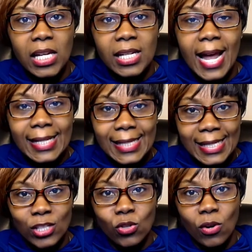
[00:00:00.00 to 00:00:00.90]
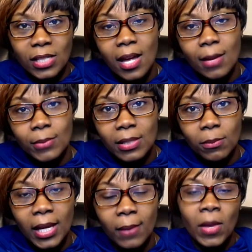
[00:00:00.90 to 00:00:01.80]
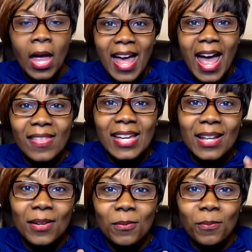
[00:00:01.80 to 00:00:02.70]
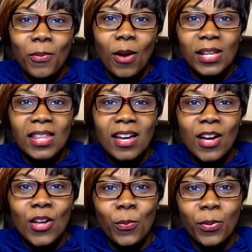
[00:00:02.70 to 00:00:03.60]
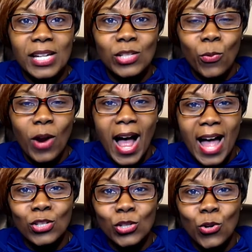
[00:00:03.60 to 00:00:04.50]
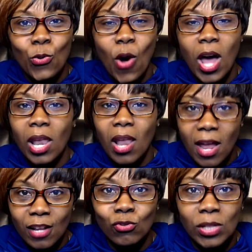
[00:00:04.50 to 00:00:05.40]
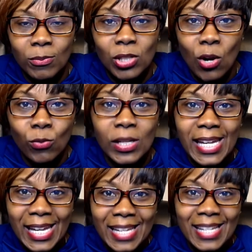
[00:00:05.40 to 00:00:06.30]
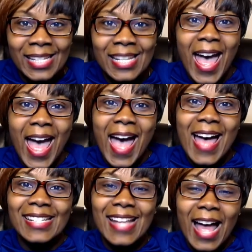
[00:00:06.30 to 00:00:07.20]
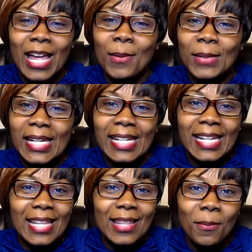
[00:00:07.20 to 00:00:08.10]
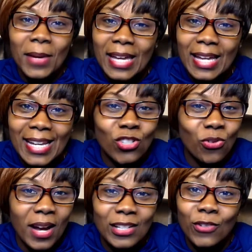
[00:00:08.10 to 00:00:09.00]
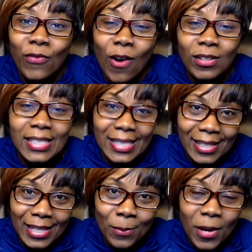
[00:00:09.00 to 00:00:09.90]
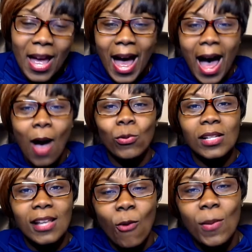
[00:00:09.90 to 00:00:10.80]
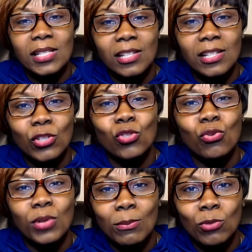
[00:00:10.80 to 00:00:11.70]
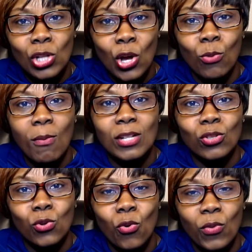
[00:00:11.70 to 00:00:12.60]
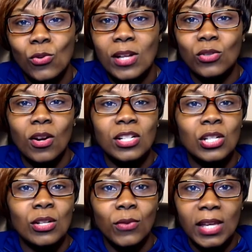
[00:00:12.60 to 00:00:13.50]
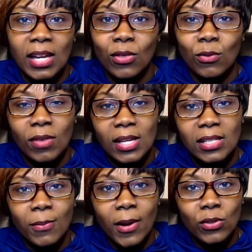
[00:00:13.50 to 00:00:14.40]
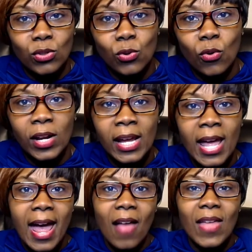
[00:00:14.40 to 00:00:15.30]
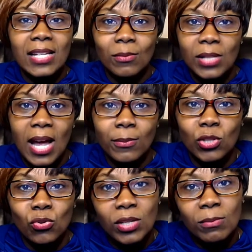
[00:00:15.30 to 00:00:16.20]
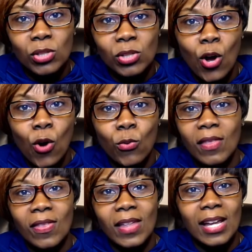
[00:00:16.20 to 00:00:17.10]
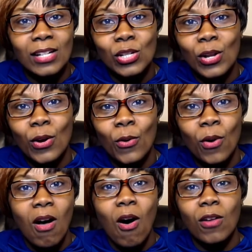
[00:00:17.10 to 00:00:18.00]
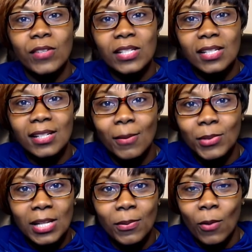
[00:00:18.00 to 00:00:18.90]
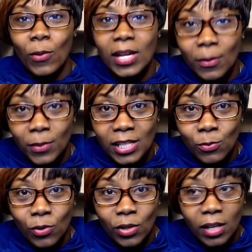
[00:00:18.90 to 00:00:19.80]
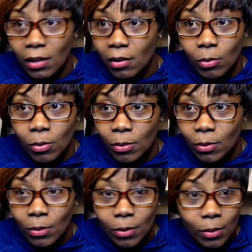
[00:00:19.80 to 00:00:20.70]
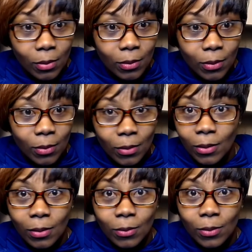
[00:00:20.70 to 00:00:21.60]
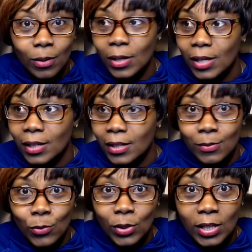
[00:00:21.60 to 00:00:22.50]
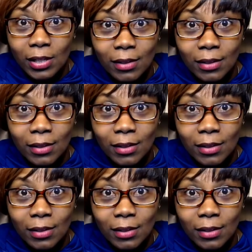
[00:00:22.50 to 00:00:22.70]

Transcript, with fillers: of good ideas start to come to me and then probably the other place where i do a lot of dream zoning is as i am getting in the bed and trying to fall asleep i will allow myself to dream zone my story so i start you know thinking through things about the story and that's some time to dream zone and then you know all of a sudden i'm sleeping i'm waking up the next morning like oh oh, okay, this morning,